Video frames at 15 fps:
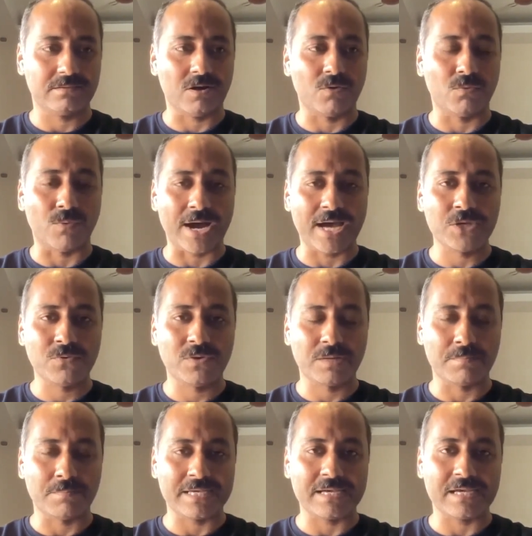why you are
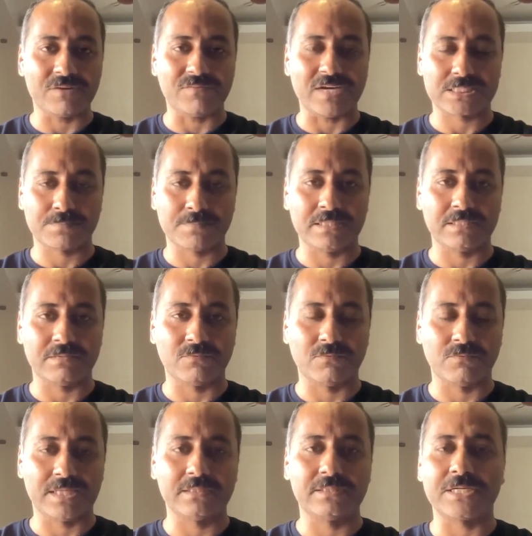making investment, the
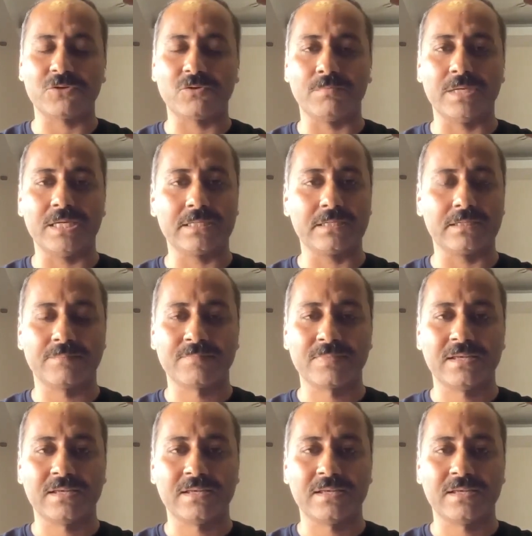one that you're making,